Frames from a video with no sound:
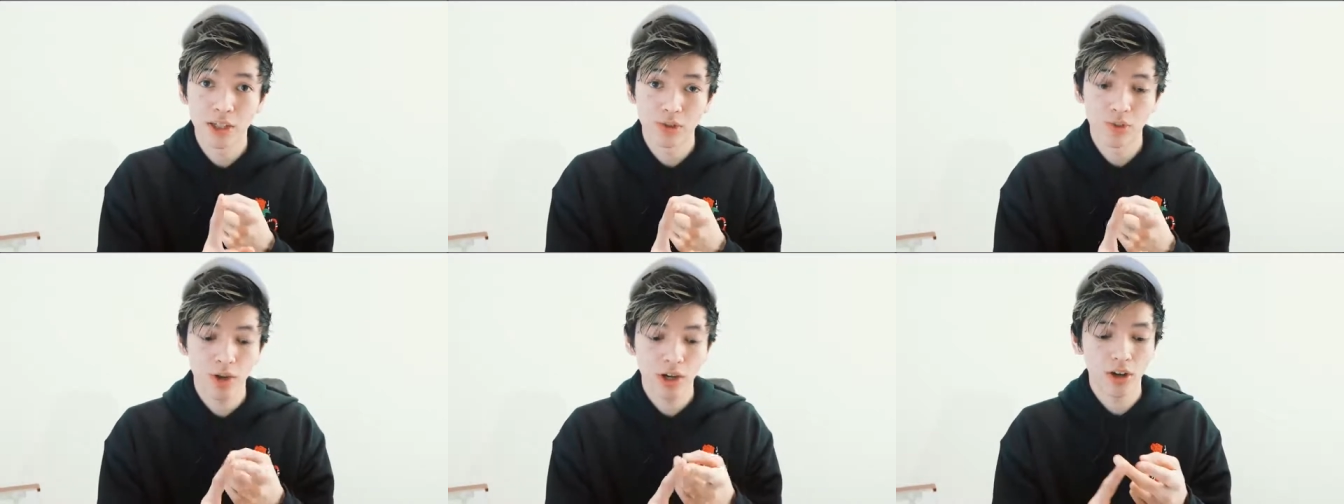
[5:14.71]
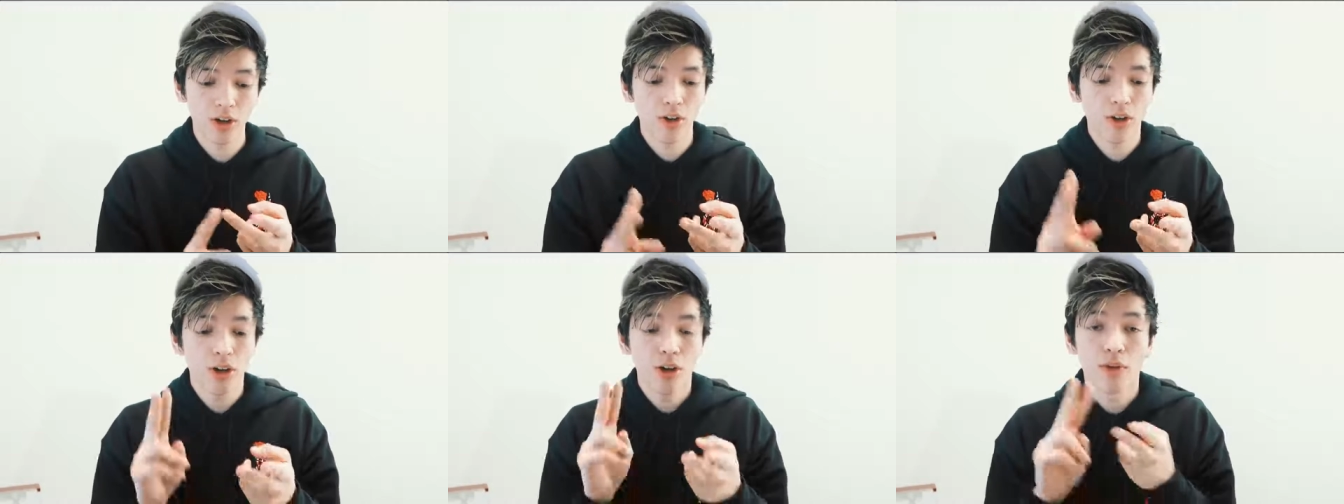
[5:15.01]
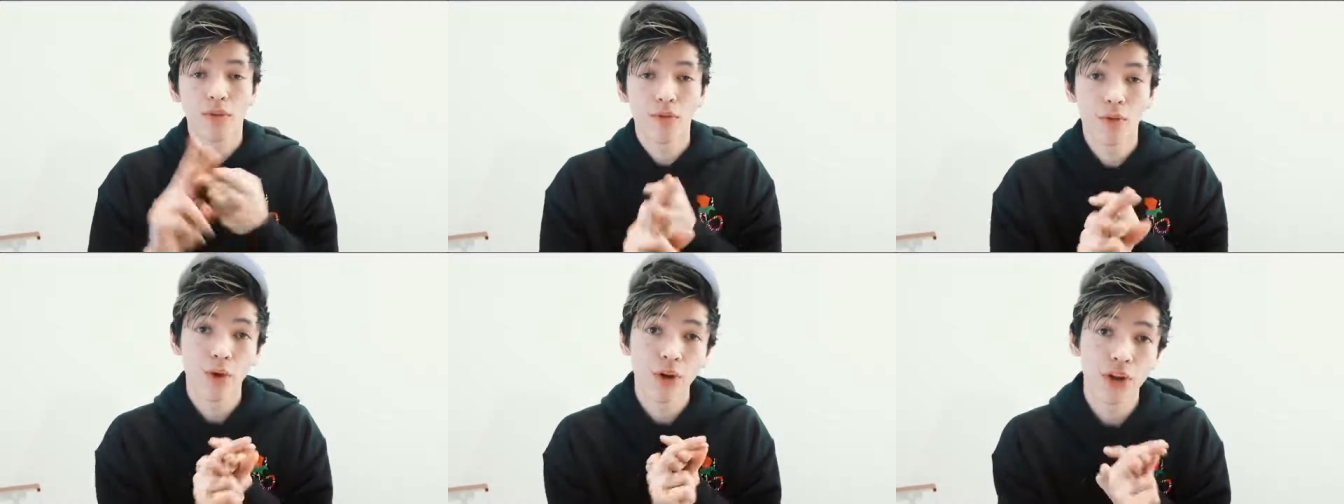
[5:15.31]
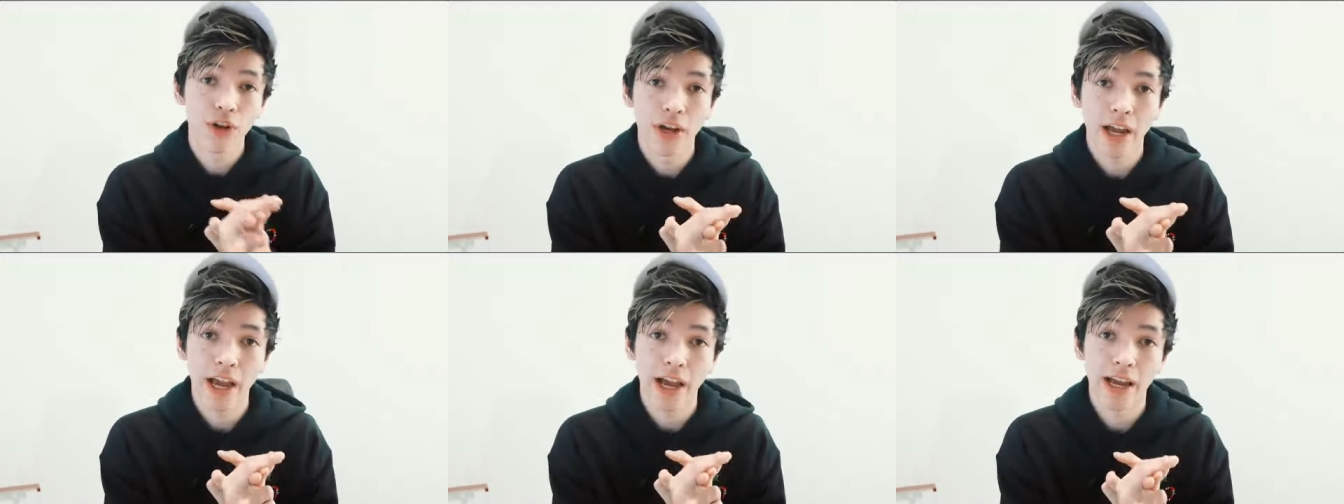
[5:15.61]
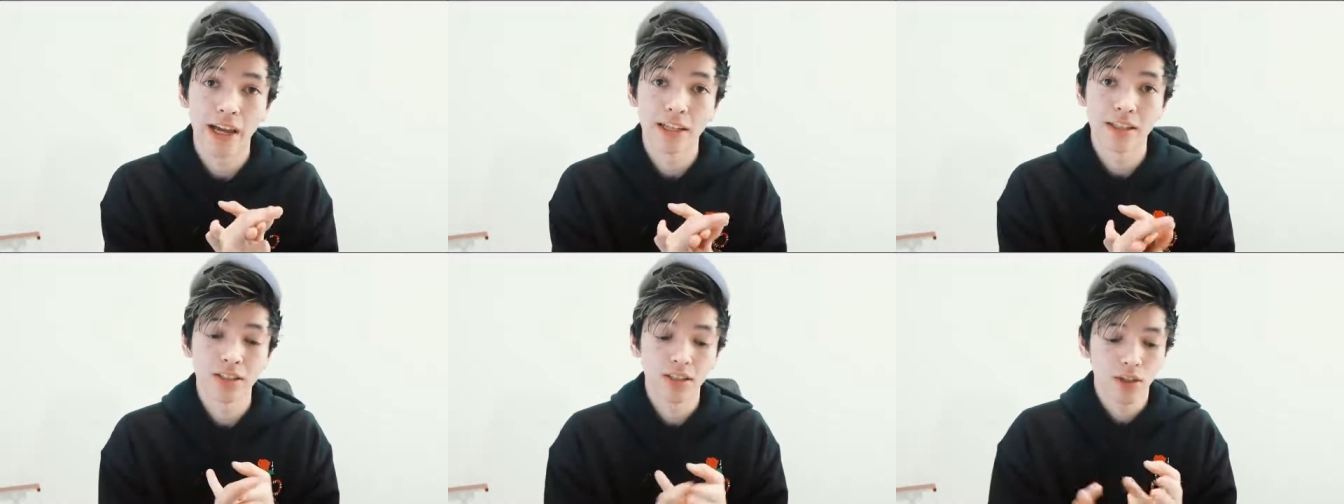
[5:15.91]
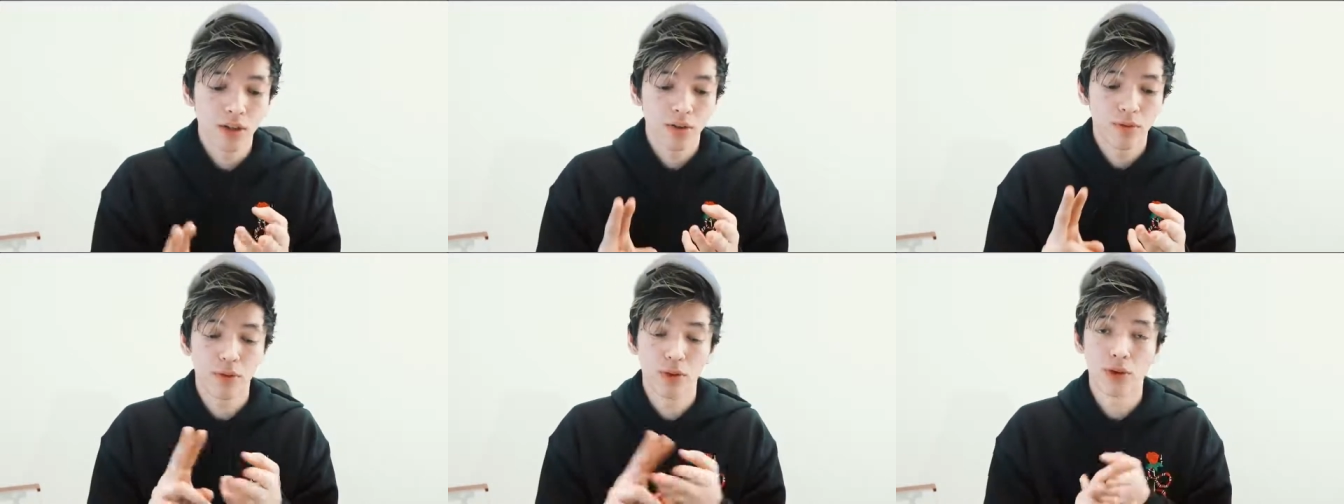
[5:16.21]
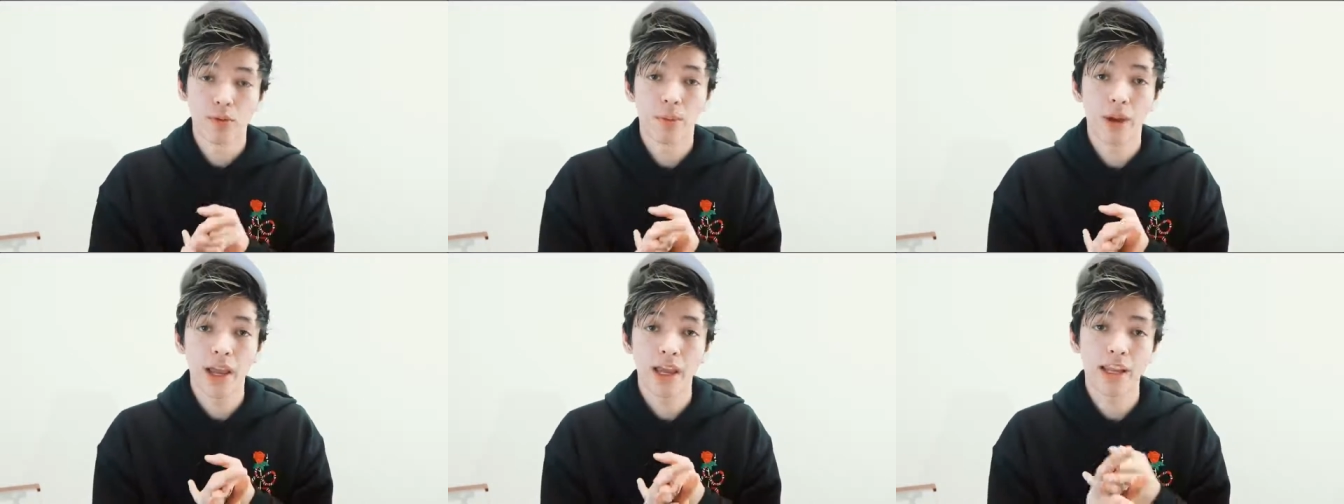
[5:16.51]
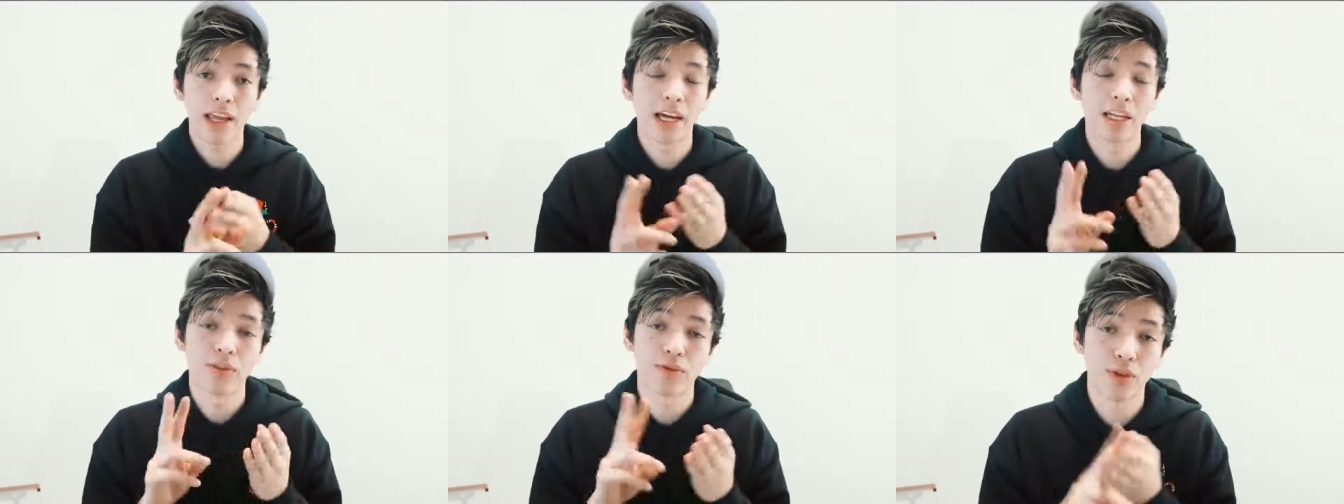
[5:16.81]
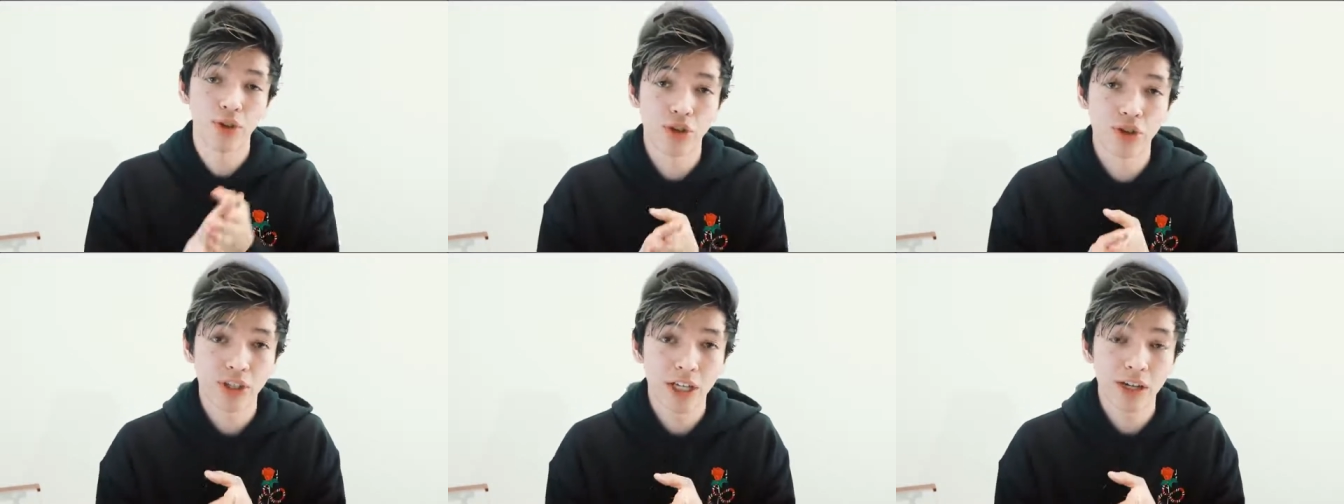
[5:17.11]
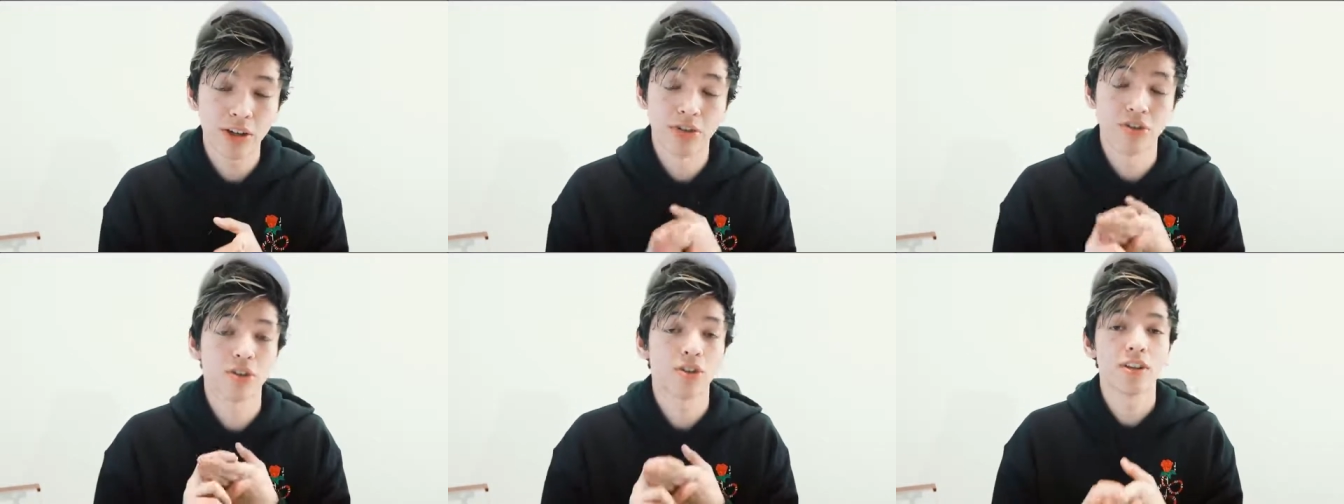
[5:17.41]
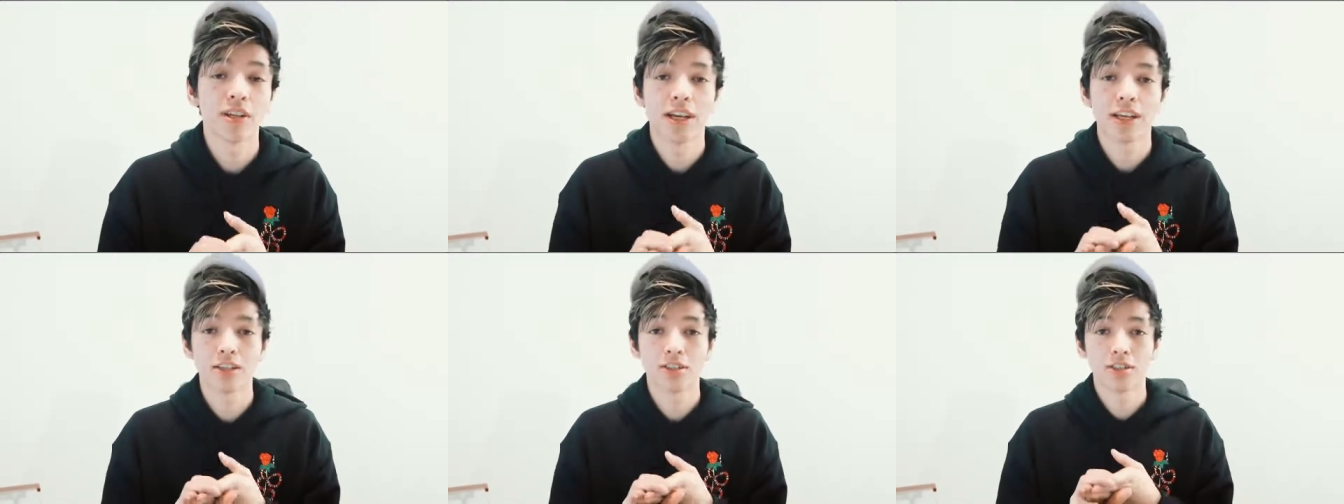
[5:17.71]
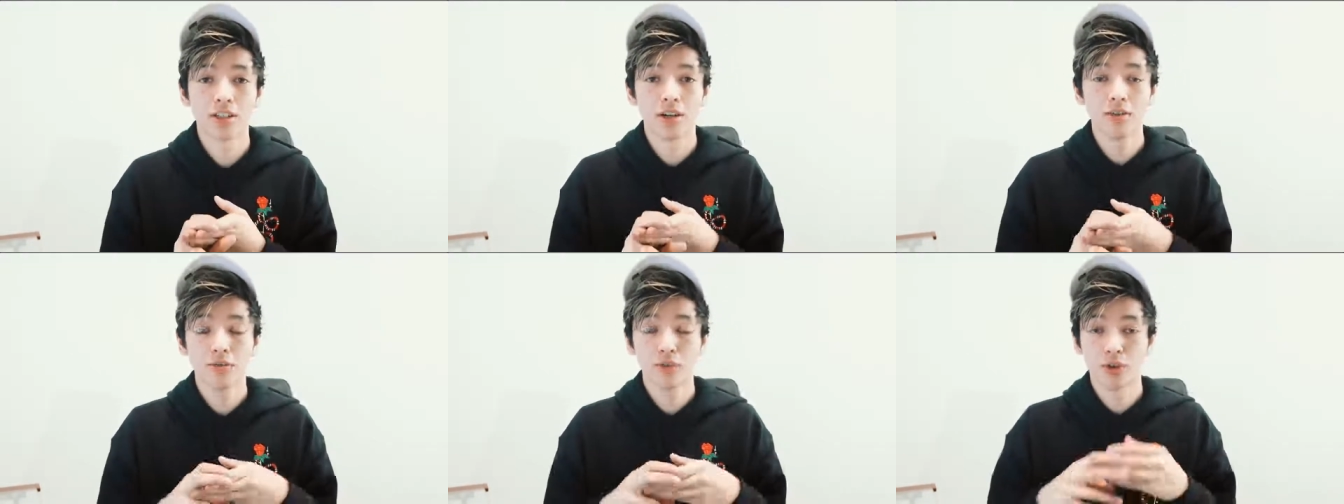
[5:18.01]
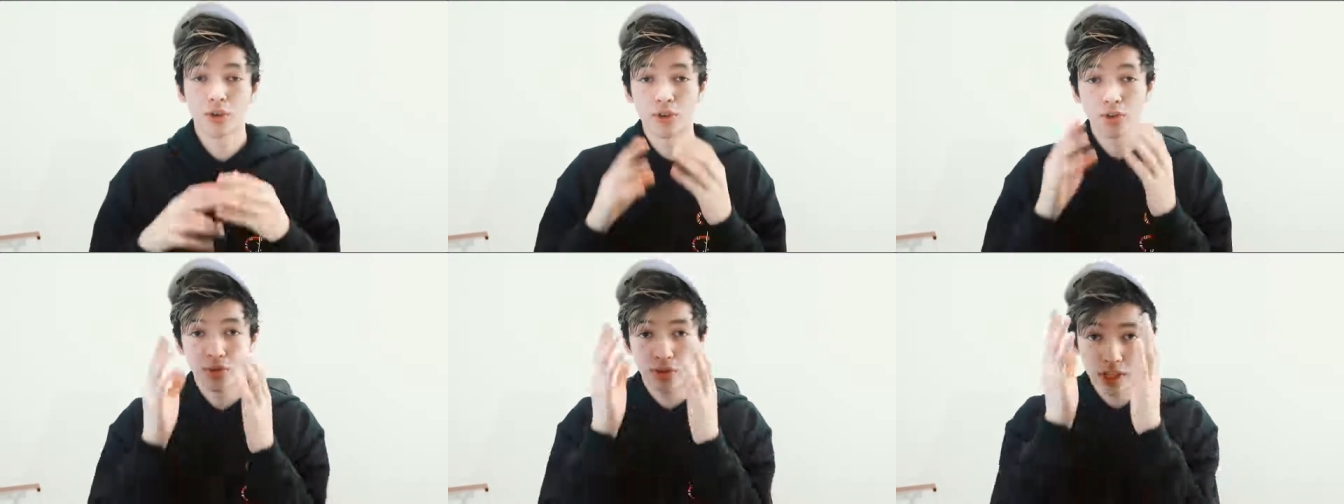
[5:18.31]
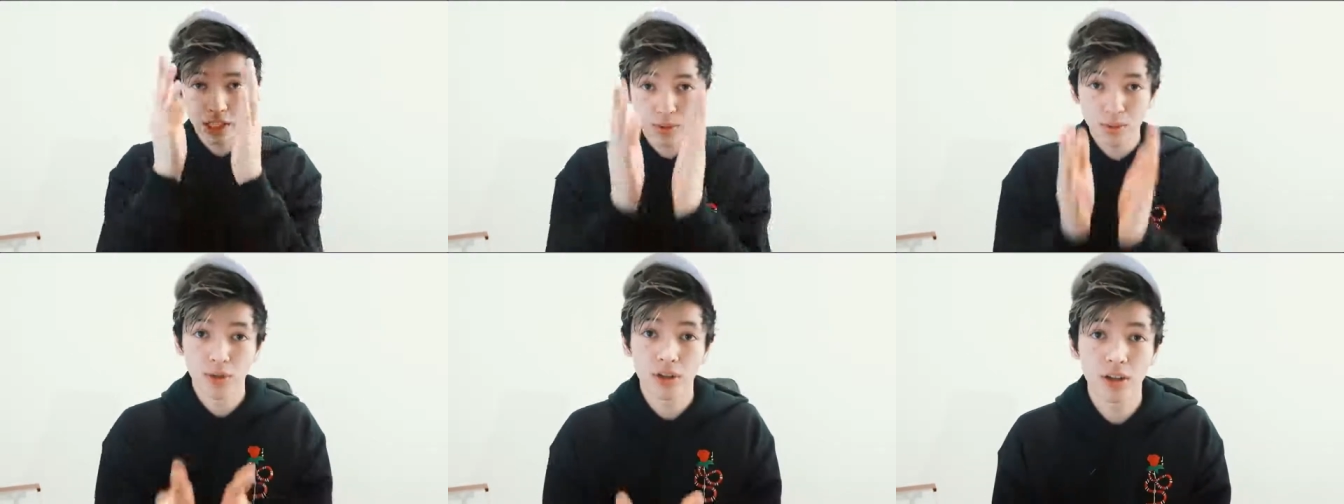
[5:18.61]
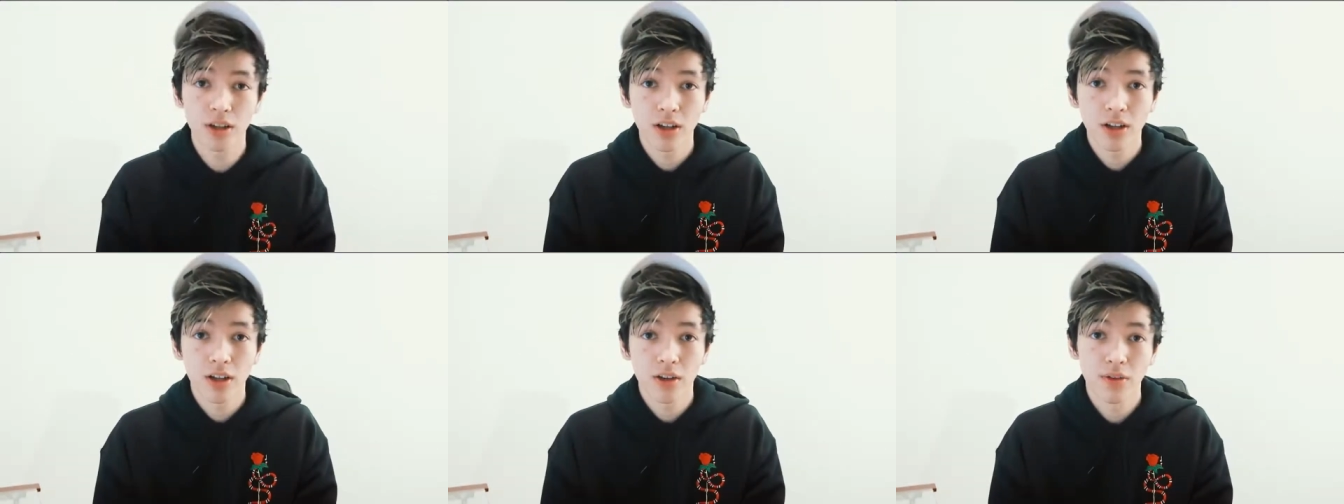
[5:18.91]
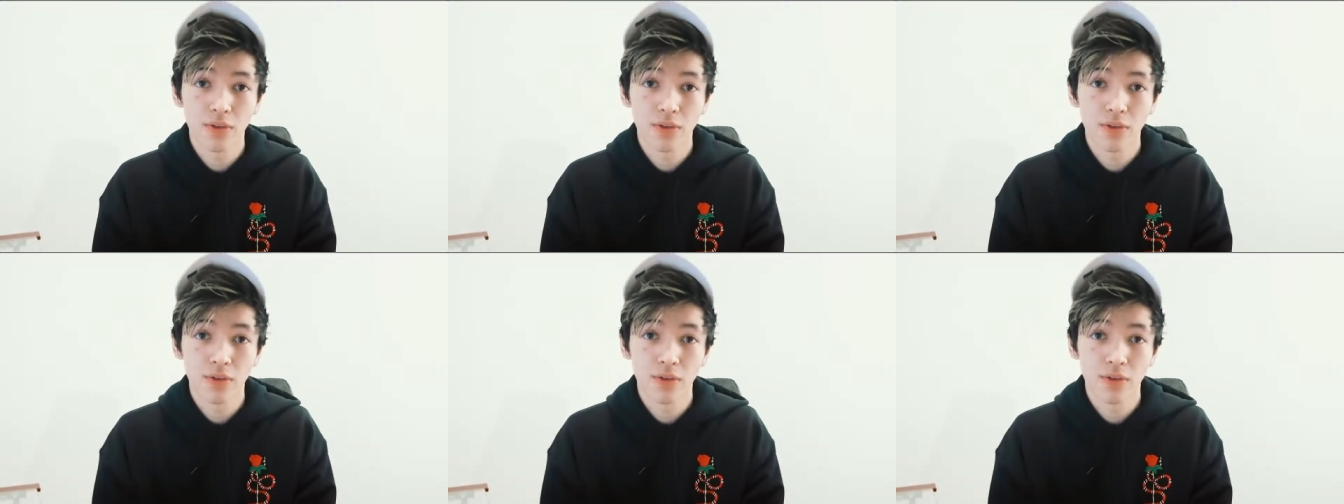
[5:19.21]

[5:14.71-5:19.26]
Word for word: as well for your ads for your paid ads for your shout outs all that kind of stuff for your facebook